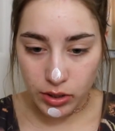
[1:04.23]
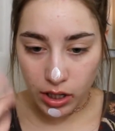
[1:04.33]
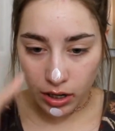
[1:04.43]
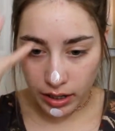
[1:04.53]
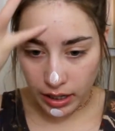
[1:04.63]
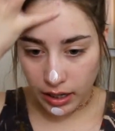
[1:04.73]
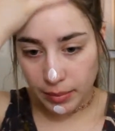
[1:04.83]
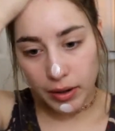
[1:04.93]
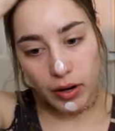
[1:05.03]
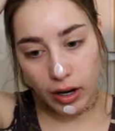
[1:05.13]
sorry
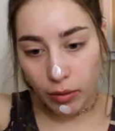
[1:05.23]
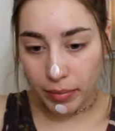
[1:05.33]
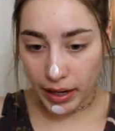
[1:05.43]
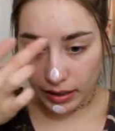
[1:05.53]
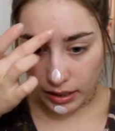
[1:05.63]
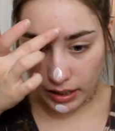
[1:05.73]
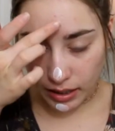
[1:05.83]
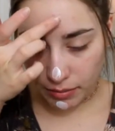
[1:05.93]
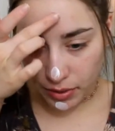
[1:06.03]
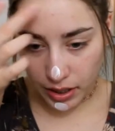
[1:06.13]
about how
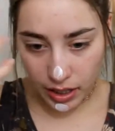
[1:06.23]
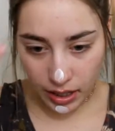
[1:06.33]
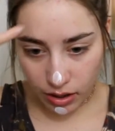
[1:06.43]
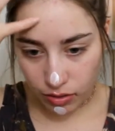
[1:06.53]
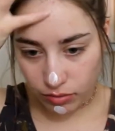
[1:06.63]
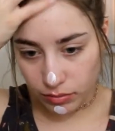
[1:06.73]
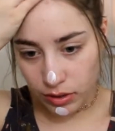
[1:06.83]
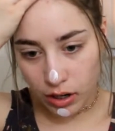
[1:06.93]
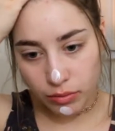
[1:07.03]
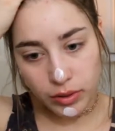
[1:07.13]
badly I'm breaking out.
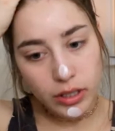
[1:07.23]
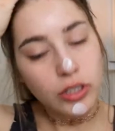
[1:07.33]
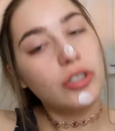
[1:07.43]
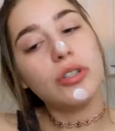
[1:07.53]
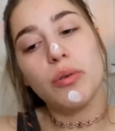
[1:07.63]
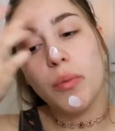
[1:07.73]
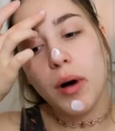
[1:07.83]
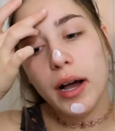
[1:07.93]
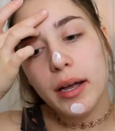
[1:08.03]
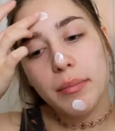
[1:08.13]
I'm not really sure
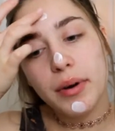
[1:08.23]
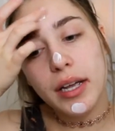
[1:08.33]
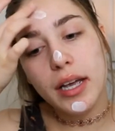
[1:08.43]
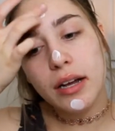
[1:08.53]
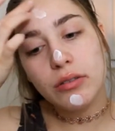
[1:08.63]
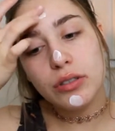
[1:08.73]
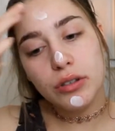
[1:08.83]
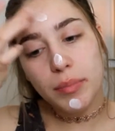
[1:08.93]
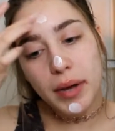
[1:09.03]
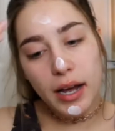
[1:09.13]
why I'm breaking out
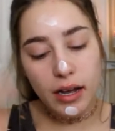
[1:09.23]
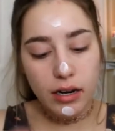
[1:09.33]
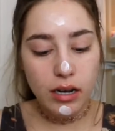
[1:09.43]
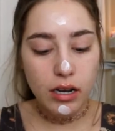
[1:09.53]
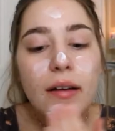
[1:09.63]
so bad.